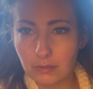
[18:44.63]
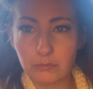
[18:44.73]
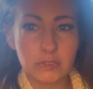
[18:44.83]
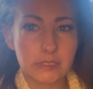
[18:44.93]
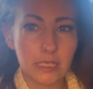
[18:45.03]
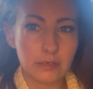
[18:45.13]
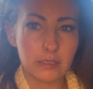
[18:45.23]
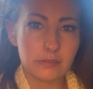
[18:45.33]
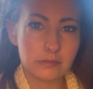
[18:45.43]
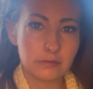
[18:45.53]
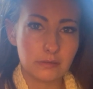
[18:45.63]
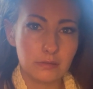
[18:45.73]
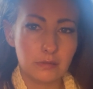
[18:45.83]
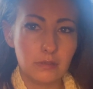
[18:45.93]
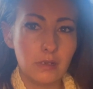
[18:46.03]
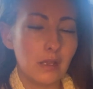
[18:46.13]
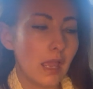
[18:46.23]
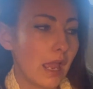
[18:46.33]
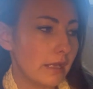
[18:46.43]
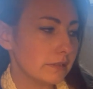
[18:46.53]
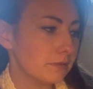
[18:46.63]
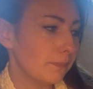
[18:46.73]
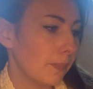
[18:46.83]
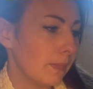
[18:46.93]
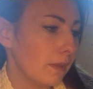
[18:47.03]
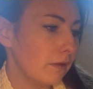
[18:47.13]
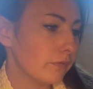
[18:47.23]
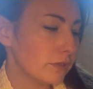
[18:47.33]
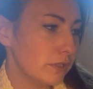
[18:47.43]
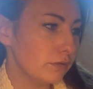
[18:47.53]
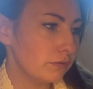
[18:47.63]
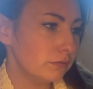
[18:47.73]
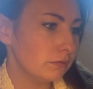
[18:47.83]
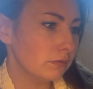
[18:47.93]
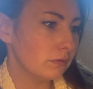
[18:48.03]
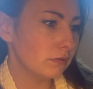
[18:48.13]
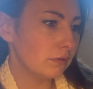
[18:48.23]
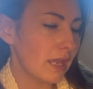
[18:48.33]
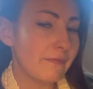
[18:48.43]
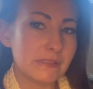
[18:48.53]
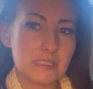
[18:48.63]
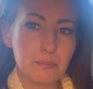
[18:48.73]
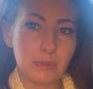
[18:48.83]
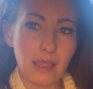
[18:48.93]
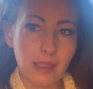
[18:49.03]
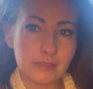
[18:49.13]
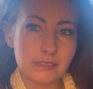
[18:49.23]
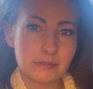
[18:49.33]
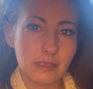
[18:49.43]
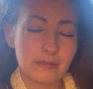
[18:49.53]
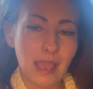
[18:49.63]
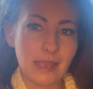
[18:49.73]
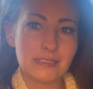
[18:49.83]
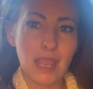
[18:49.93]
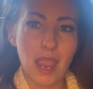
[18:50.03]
I'm just curious. And for two, if it's the plants that,